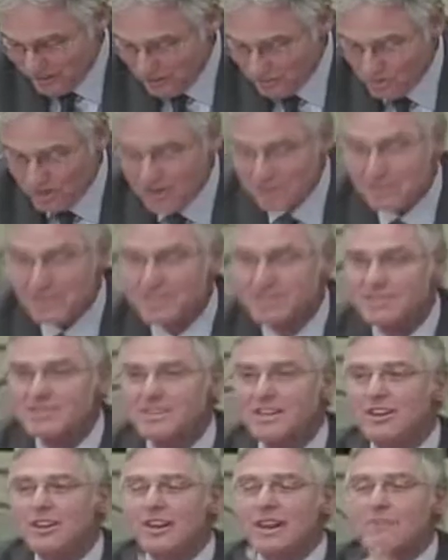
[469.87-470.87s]
not going
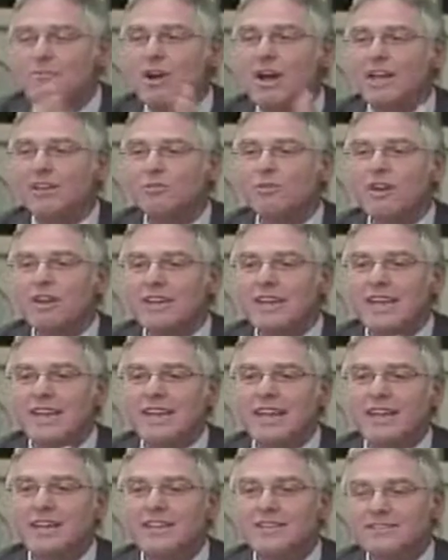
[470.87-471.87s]
to be repeating
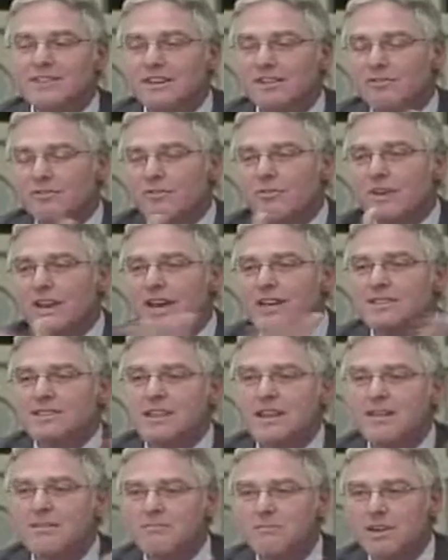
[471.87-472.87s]
information that you've already
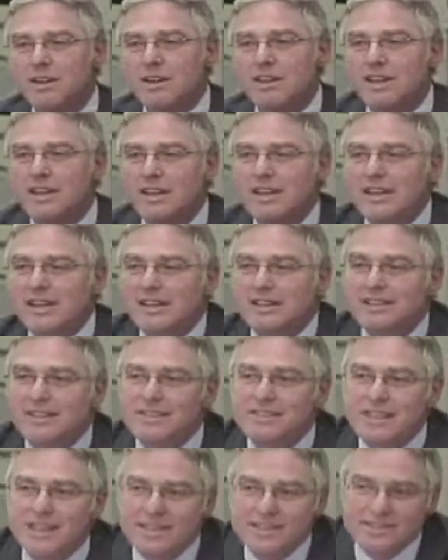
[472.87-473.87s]
been given.
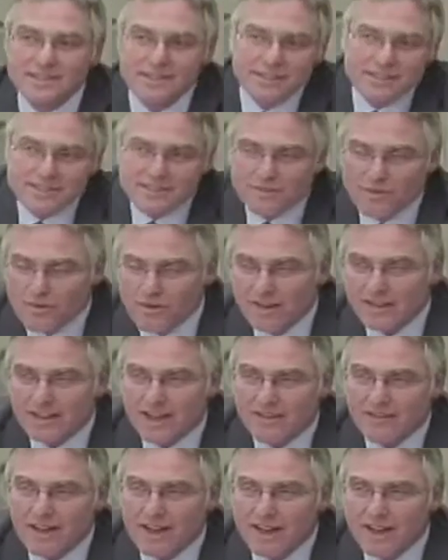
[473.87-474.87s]
This is an
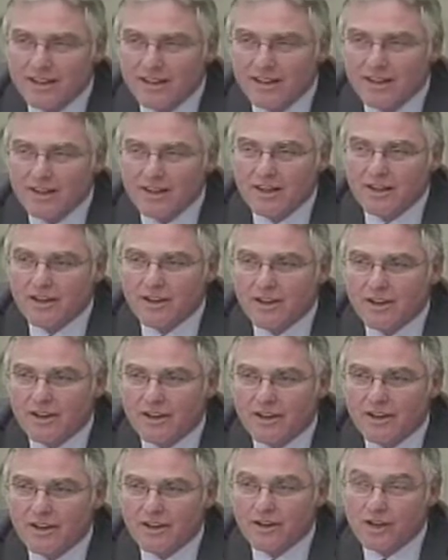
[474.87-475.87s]
analysis of the
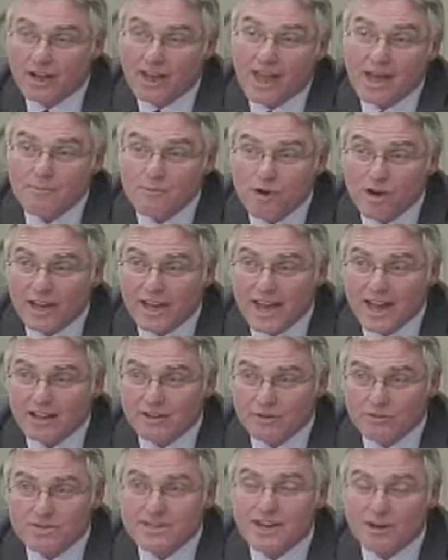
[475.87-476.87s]
various
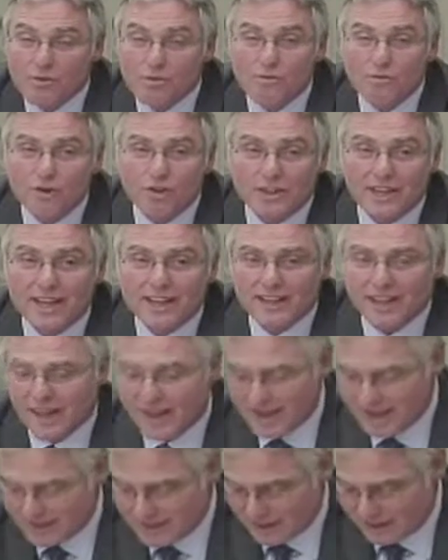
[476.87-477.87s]
seizures that have been
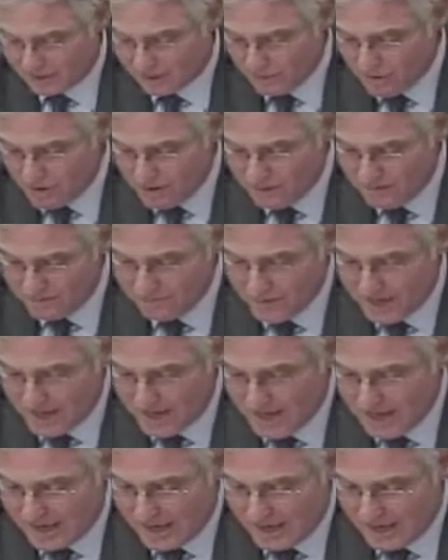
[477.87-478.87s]
made throughout the
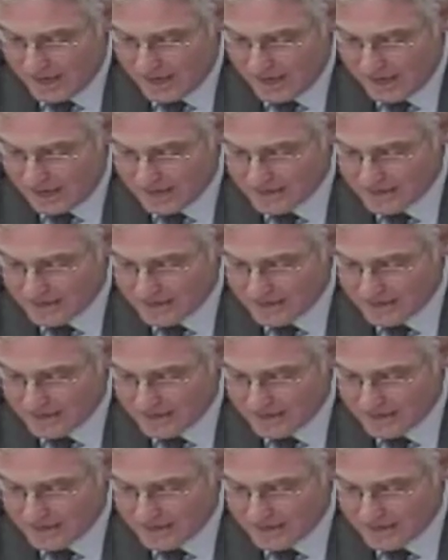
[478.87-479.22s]
Montreal area.